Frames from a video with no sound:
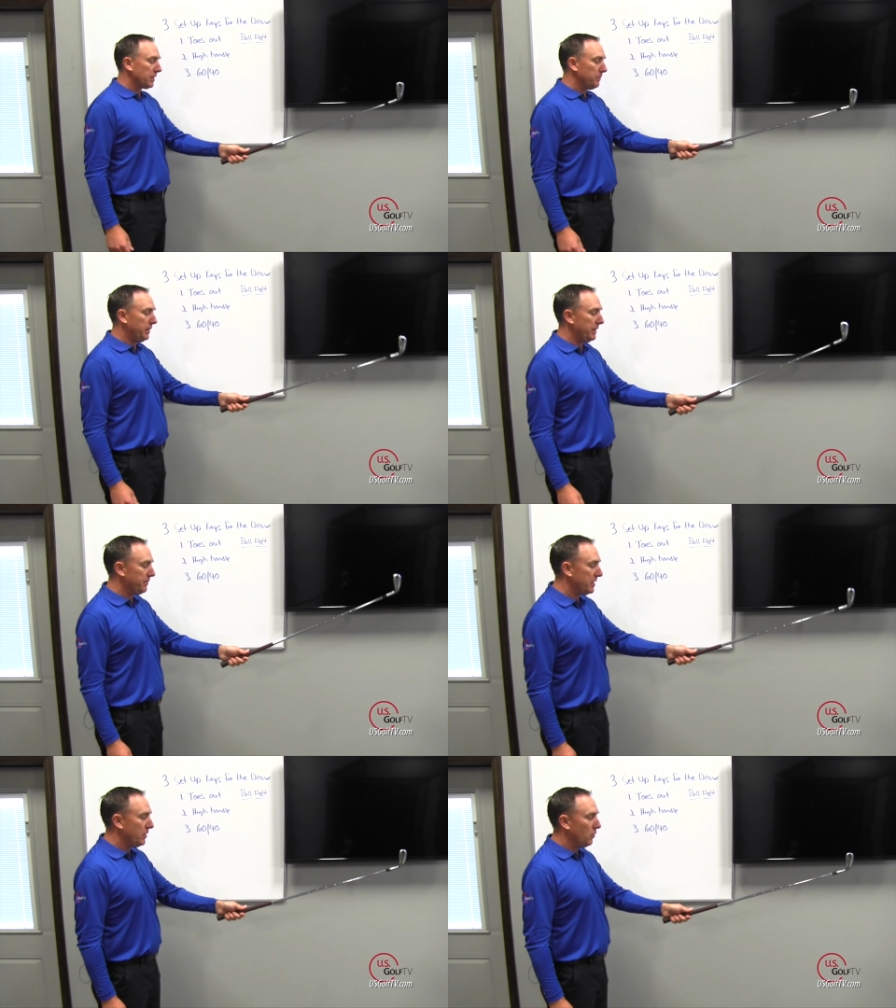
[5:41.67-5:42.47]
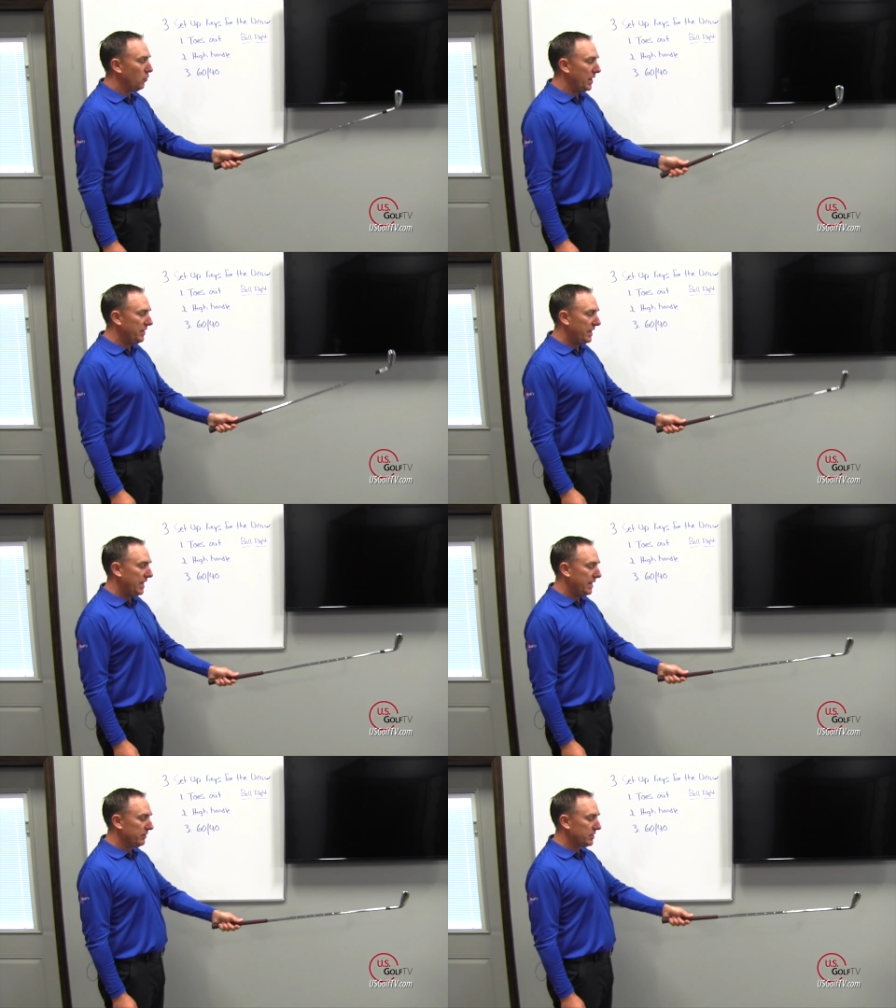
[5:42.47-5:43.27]
But when the
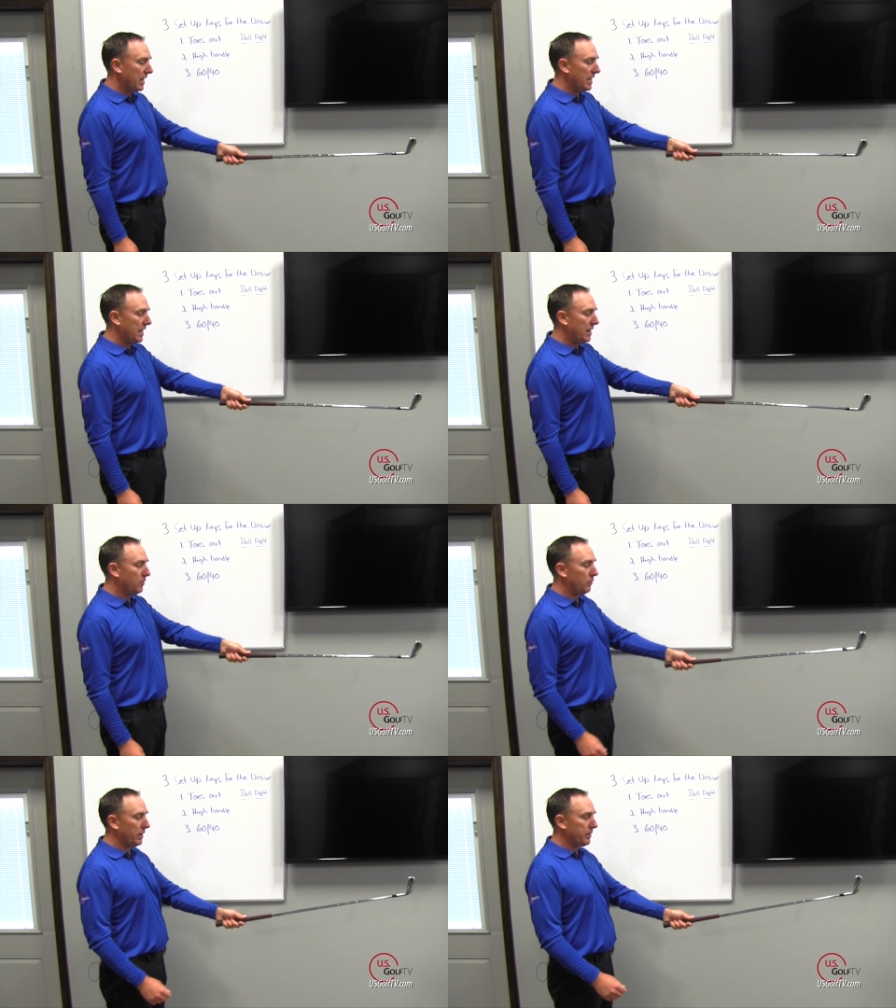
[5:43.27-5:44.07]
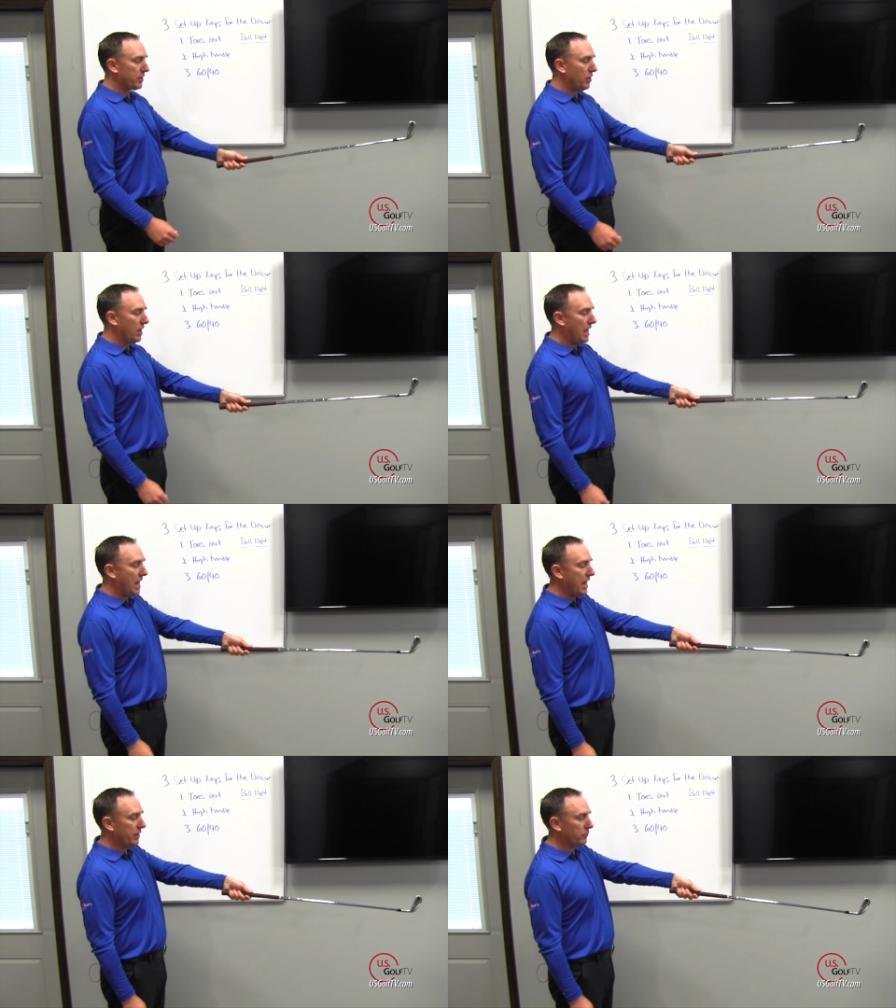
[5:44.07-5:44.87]
handle's kind of what I'm going to call
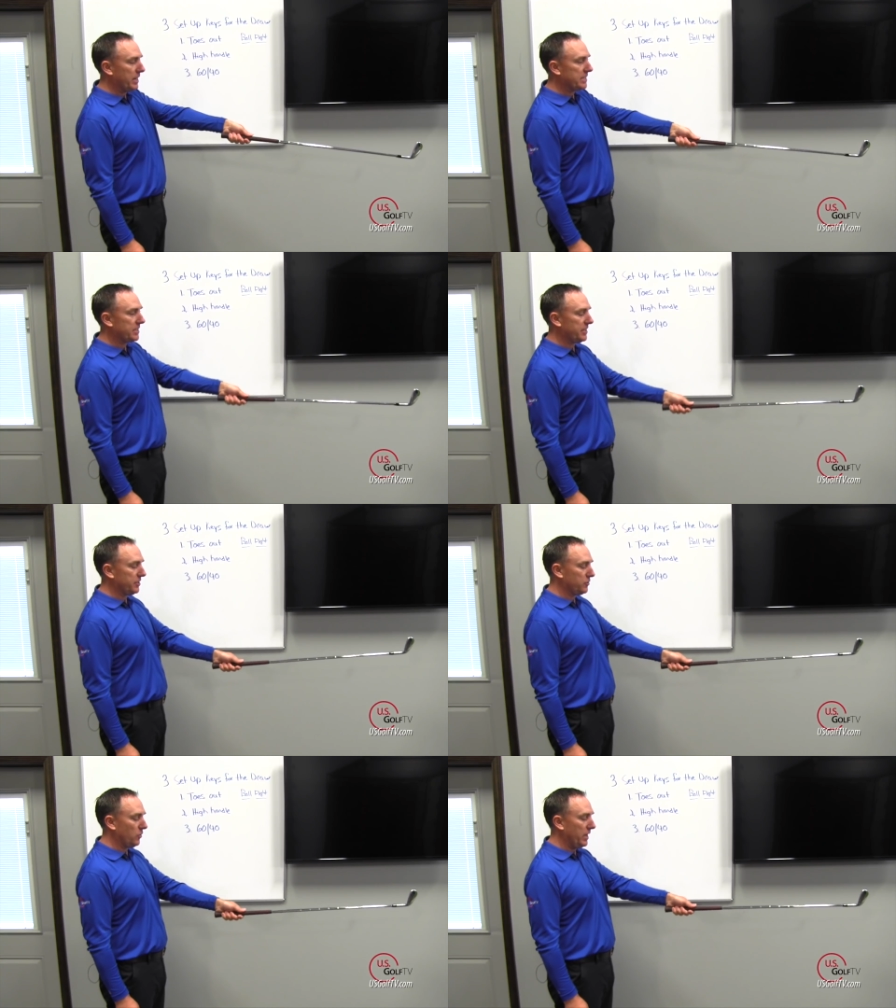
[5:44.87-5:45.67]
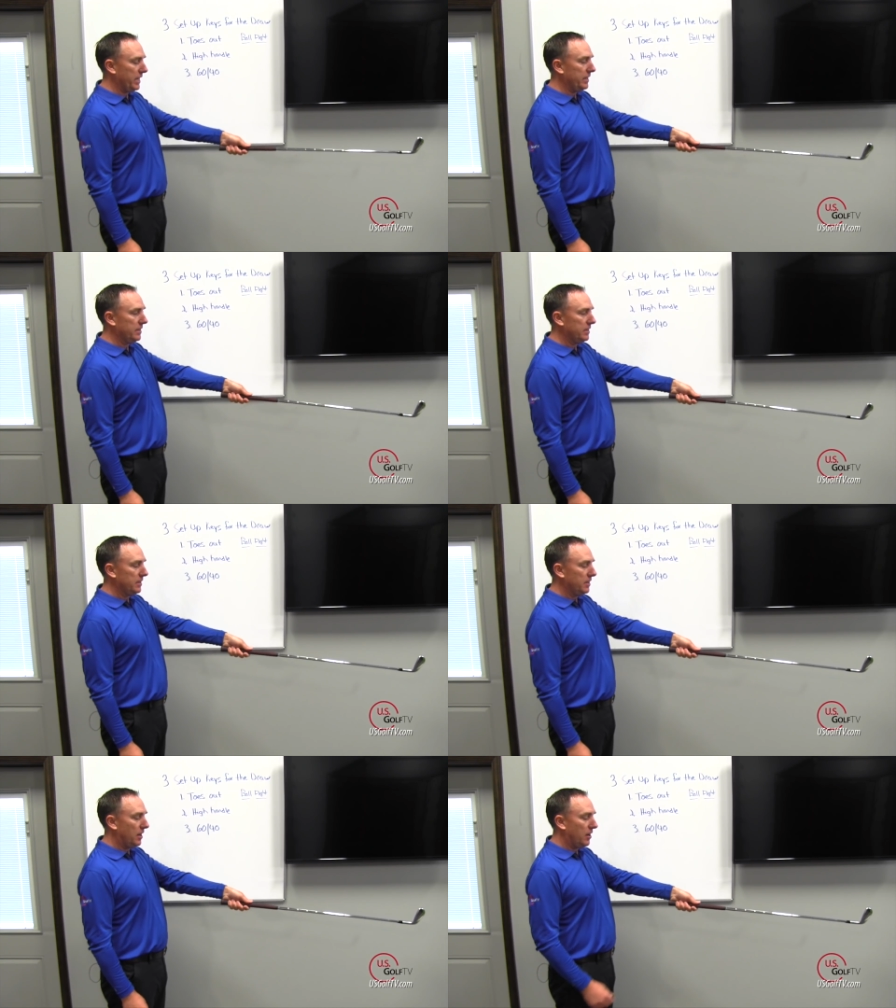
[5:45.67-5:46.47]
high or raised this way,
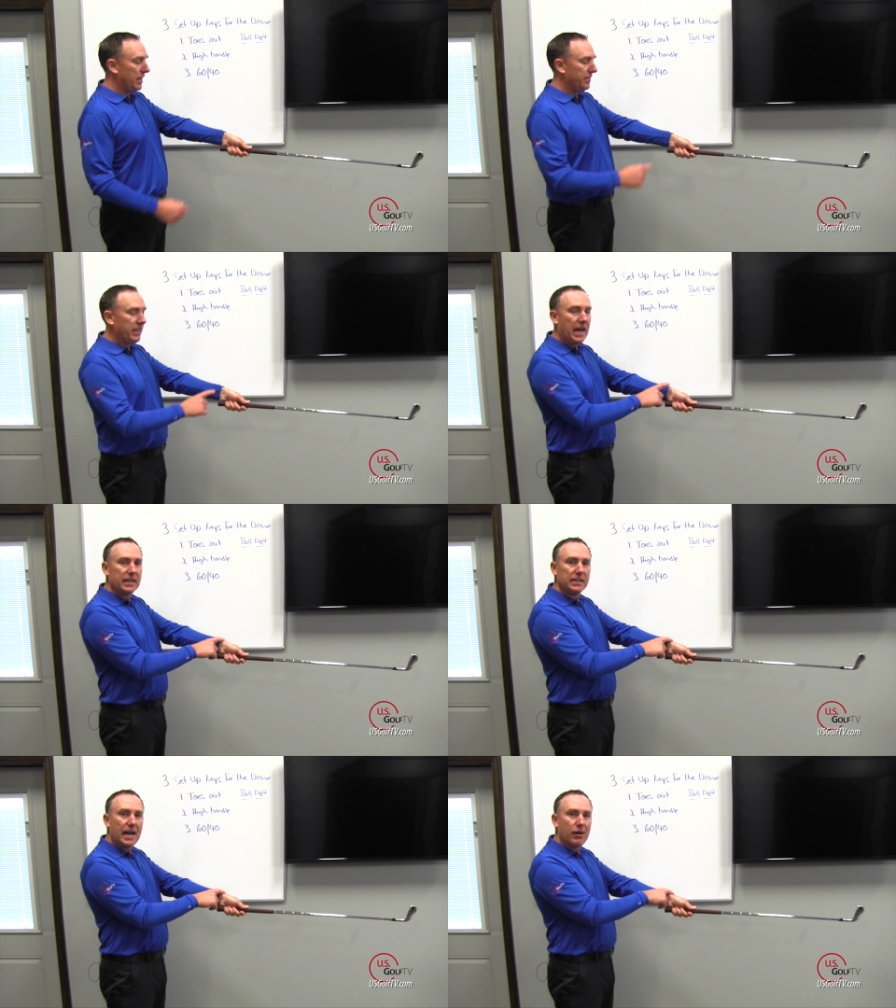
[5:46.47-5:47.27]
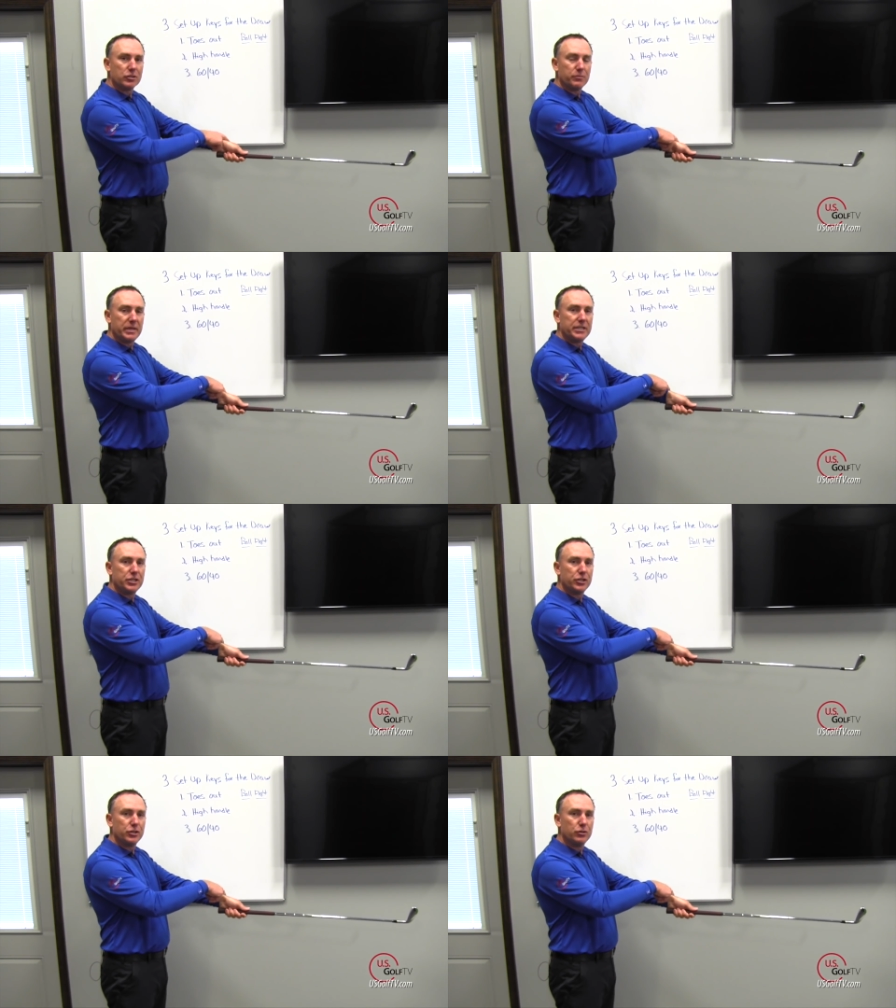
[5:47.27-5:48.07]
all right, that allows me
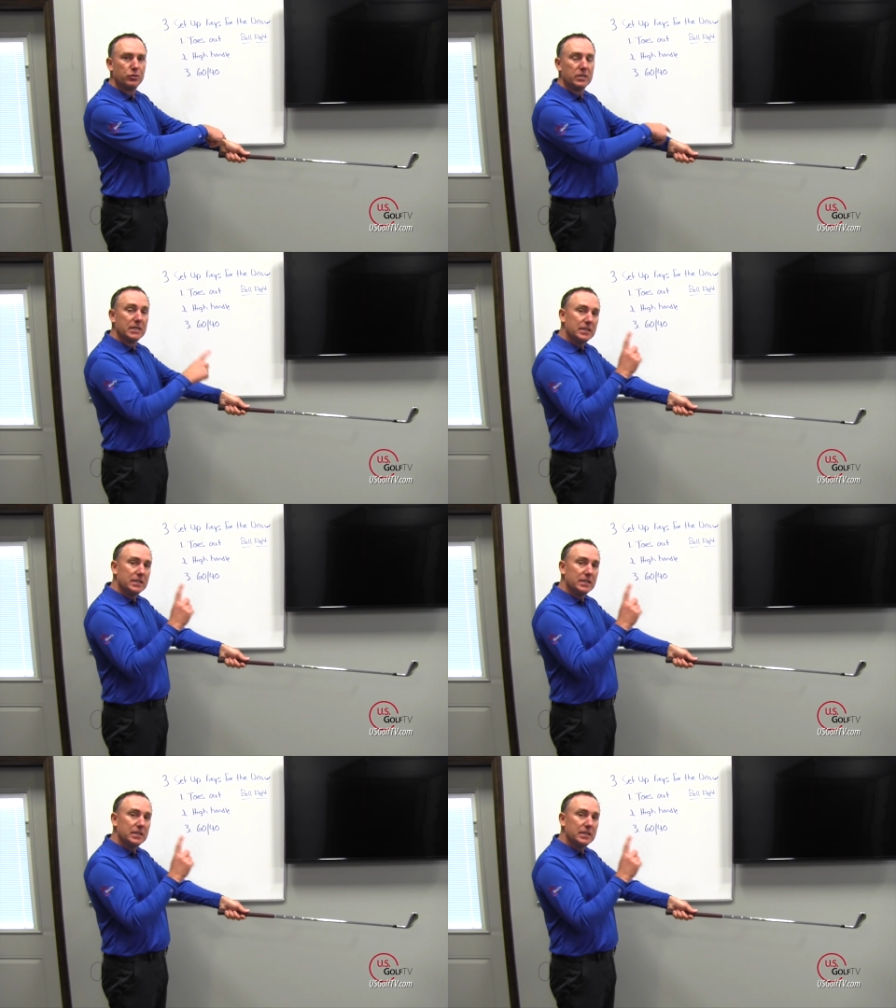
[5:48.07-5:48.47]
to